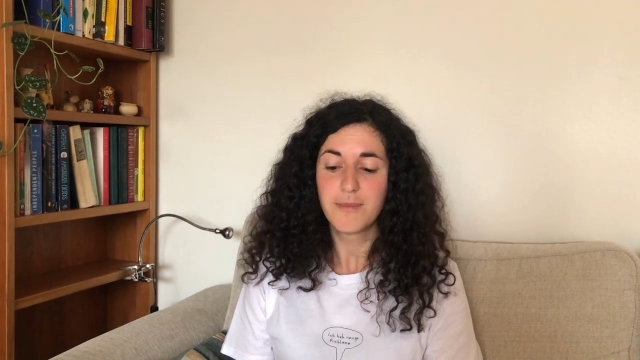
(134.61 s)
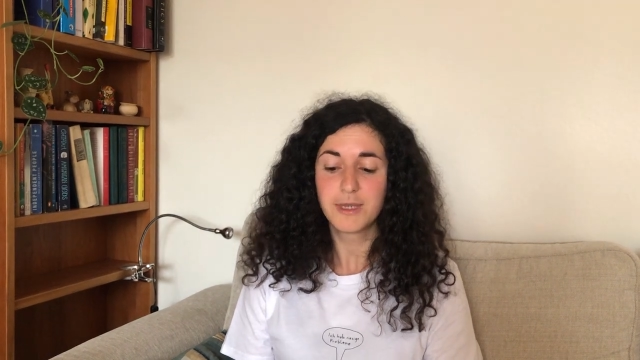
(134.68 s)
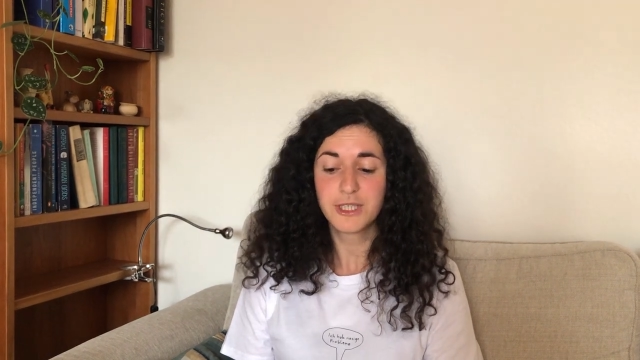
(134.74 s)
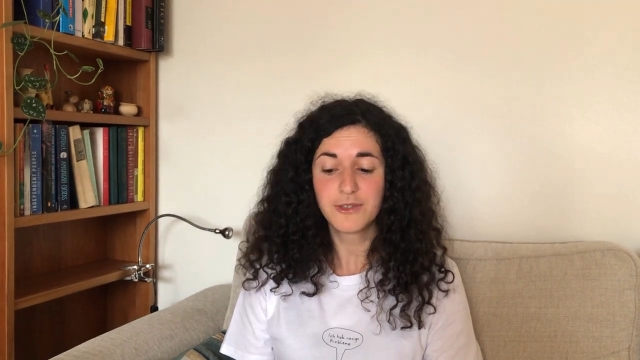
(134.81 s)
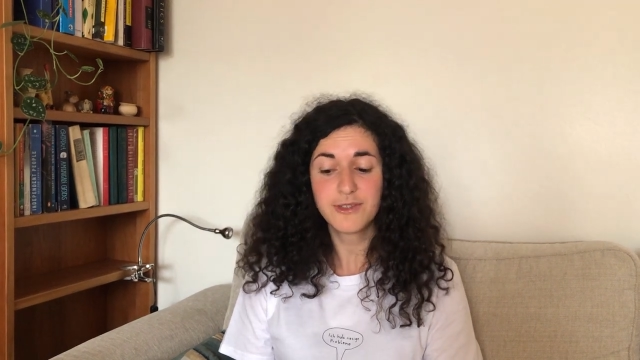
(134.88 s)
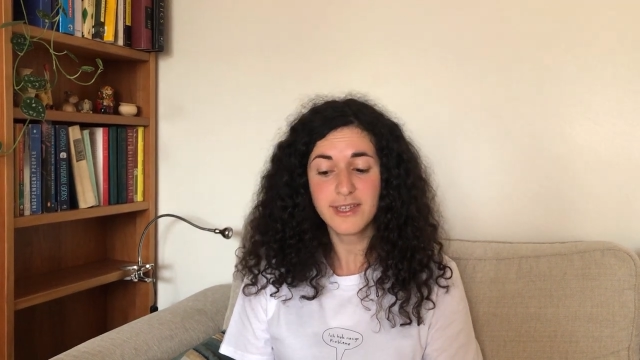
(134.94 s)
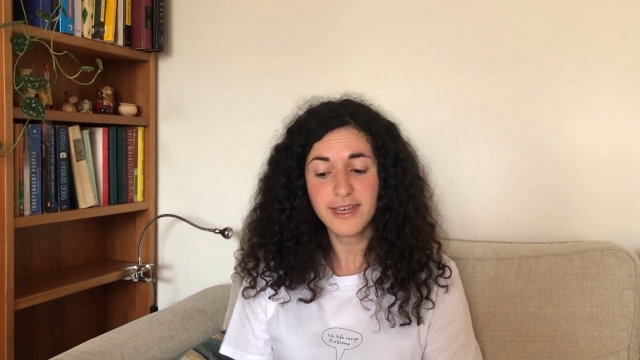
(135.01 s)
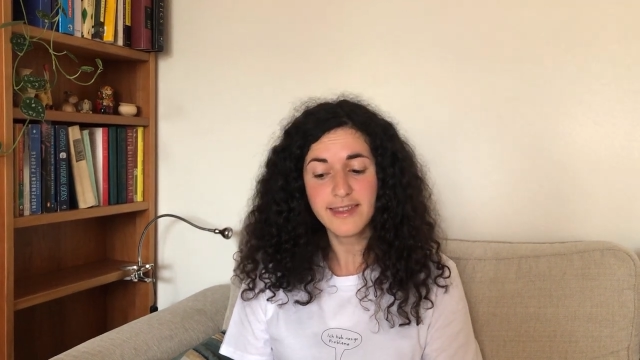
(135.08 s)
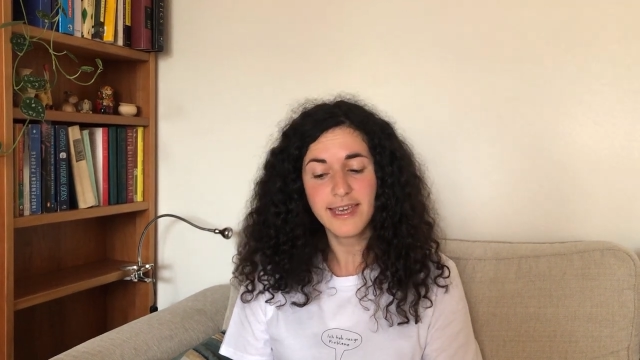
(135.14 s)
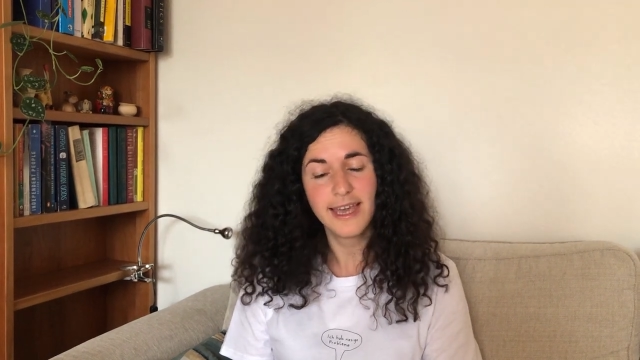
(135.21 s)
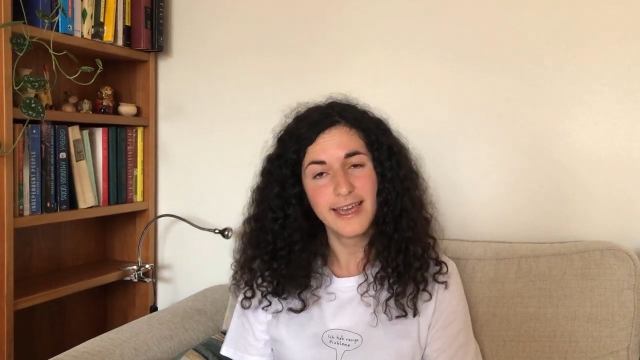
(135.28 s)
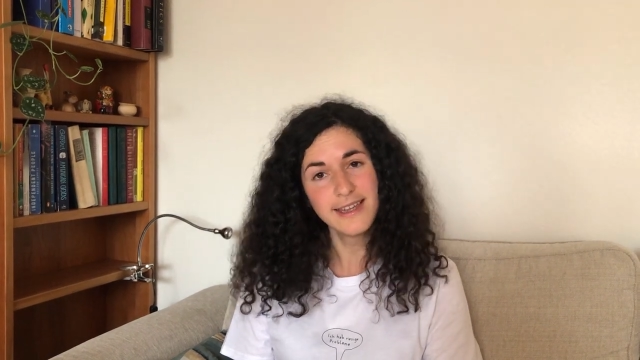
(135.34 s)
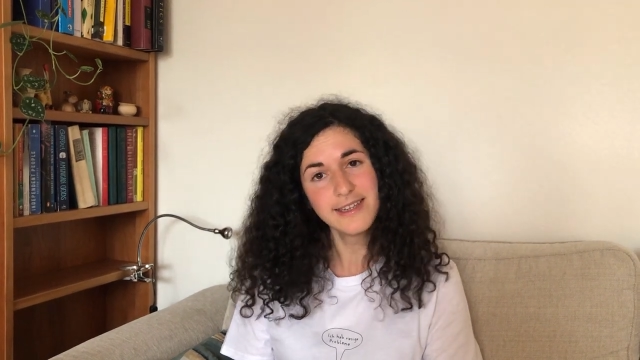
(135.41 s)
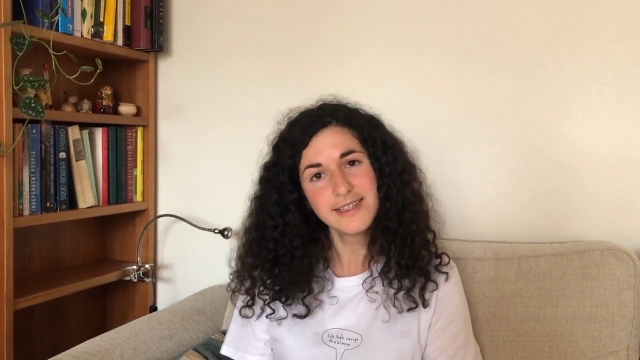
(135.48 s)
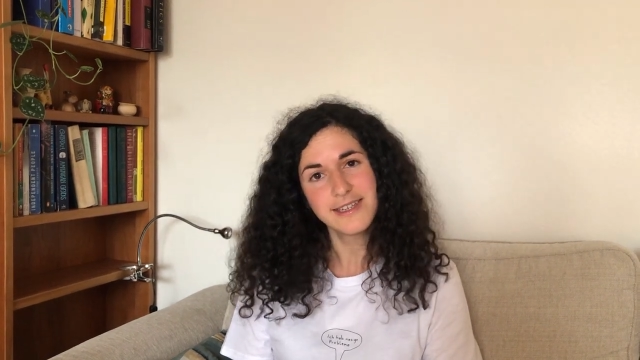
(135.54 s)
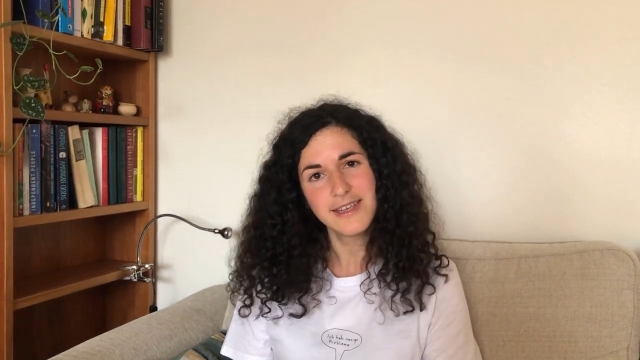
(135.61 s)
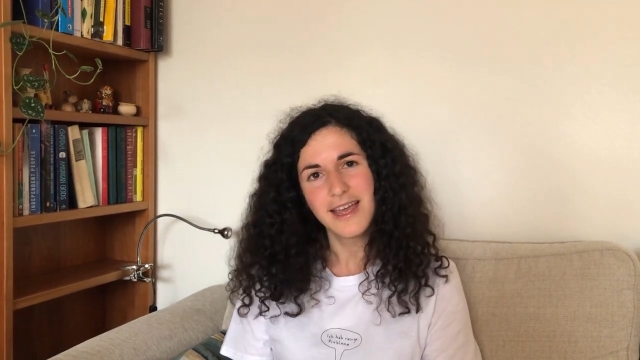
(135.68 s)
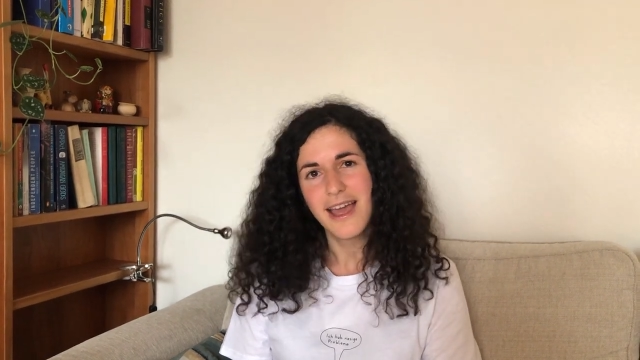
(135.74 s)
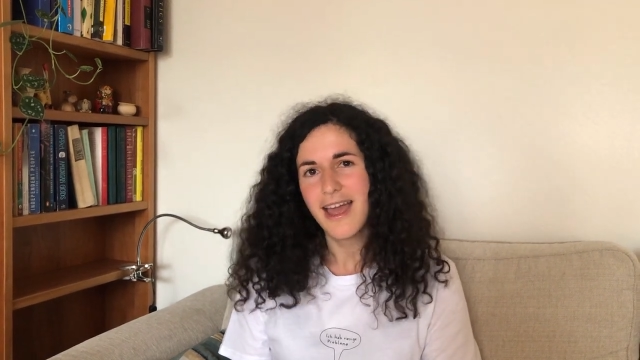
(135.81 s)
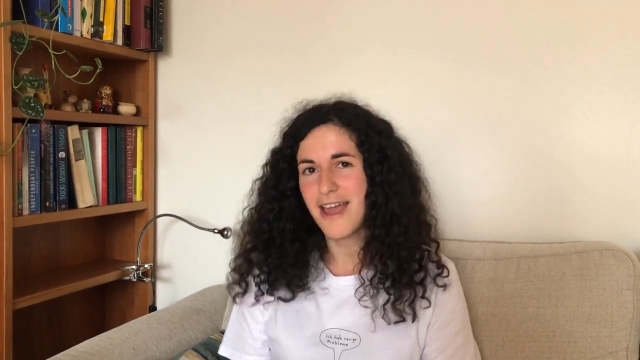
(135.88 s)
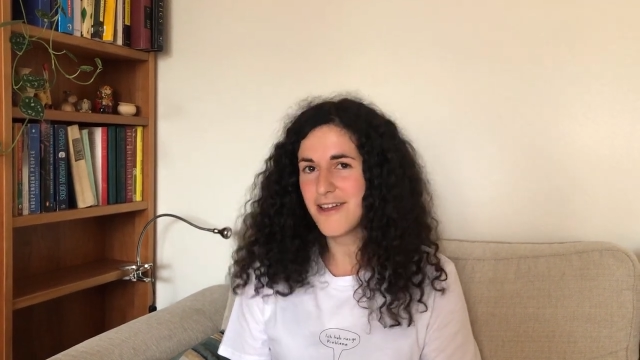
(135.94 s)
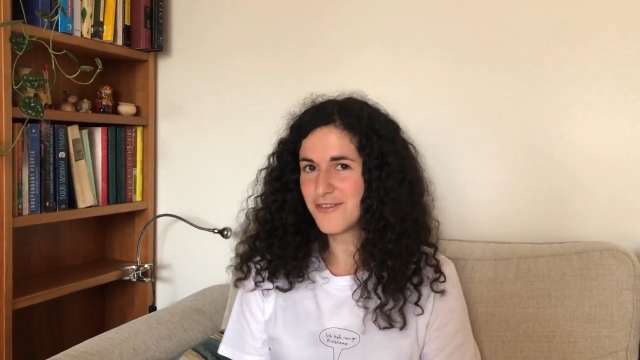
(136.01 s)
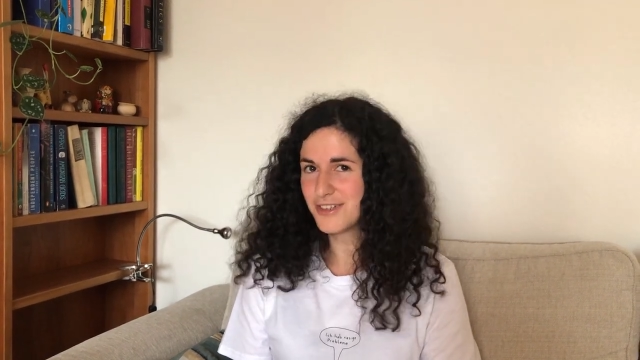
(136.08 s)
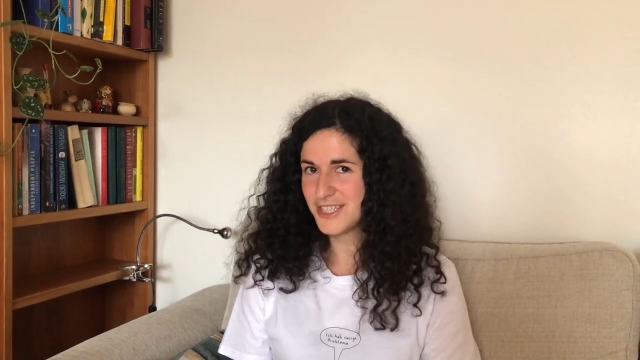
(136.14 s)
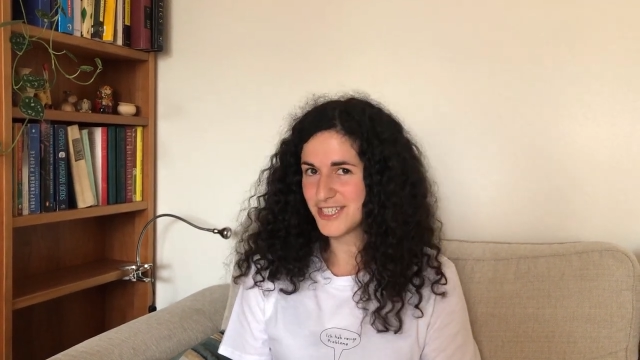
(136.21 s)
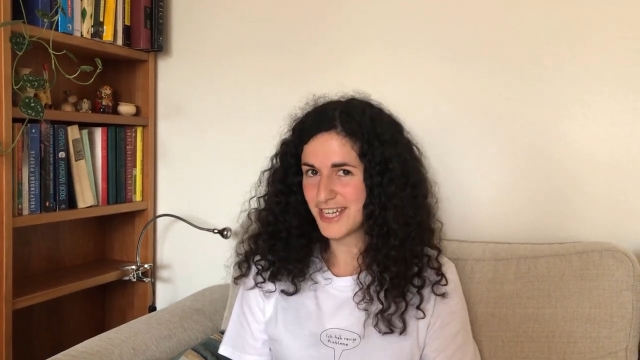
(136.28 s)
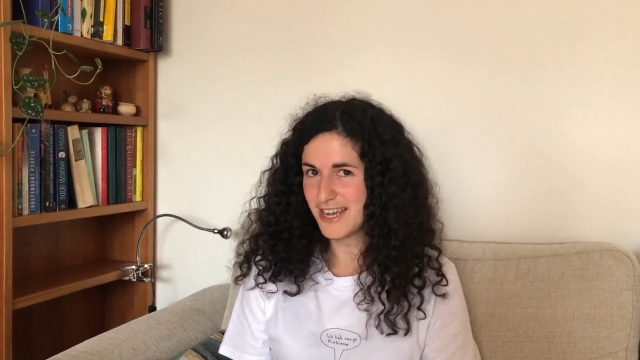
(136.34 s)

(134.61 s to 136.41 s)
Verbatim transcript: But on the other hand, every